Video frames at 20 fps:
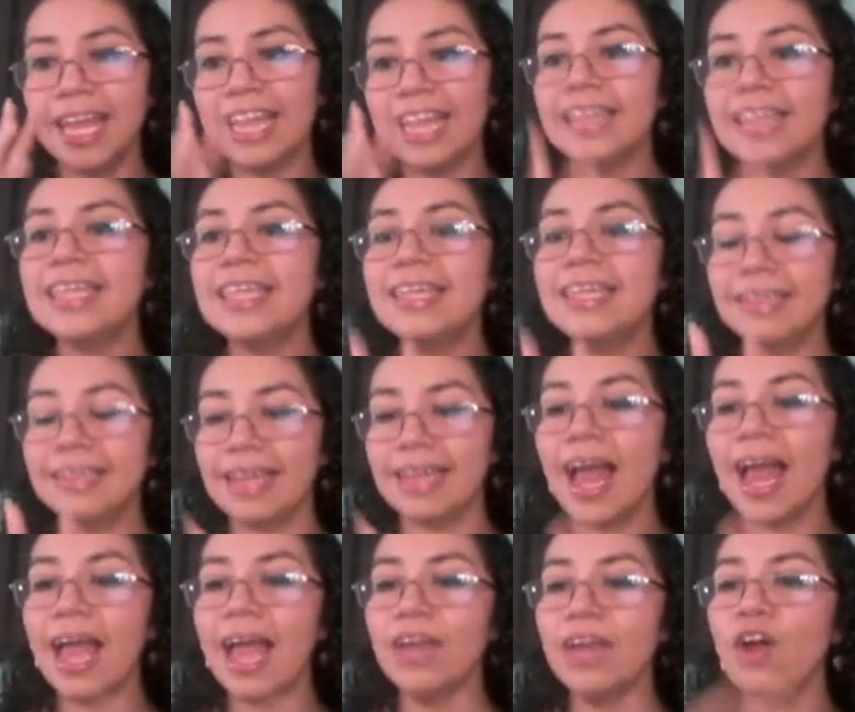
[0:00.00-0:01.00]
this
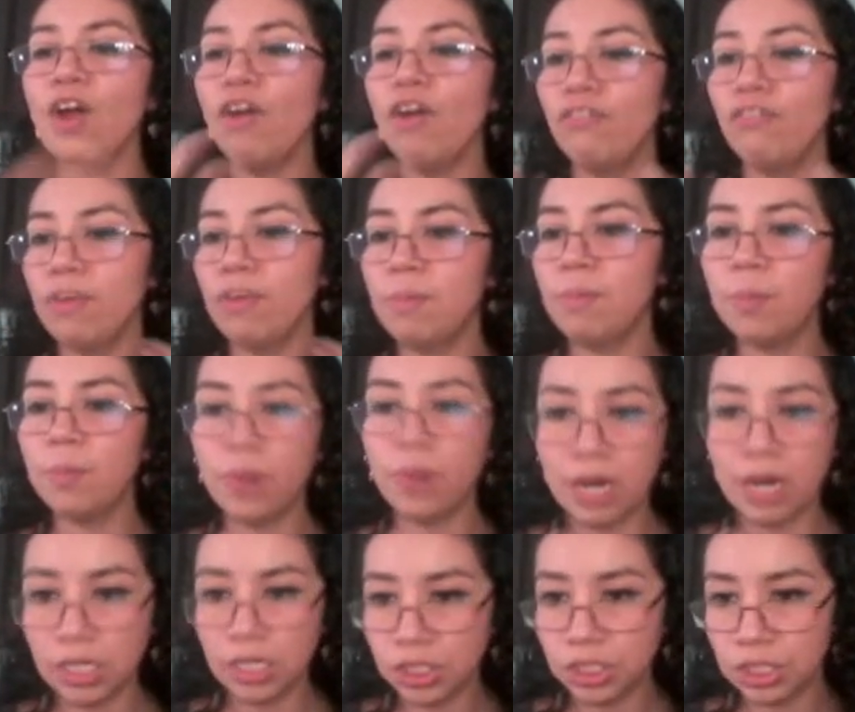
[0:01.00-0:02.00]
kind of
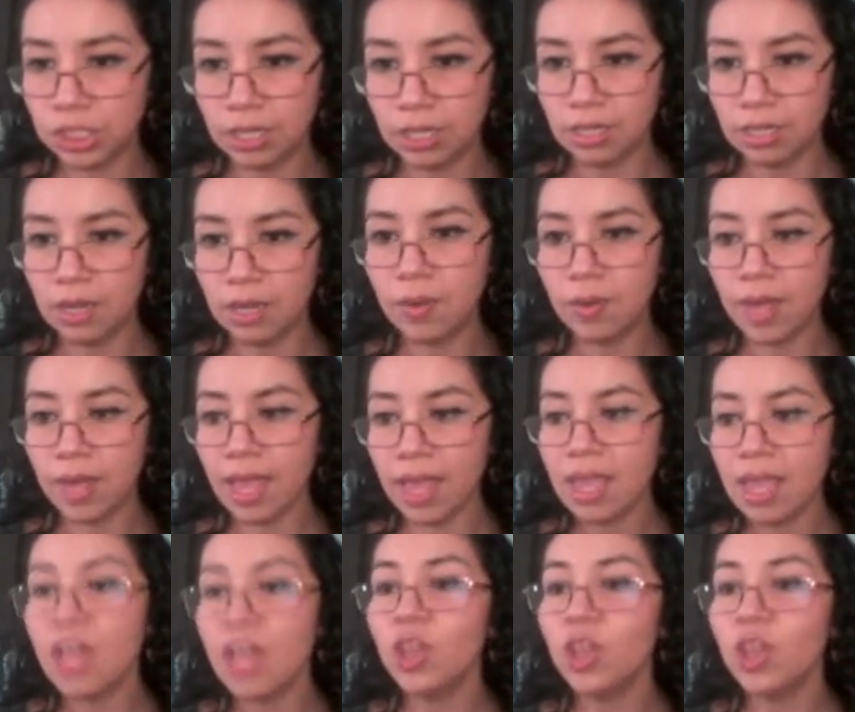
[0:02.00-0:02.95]
inversion, okay?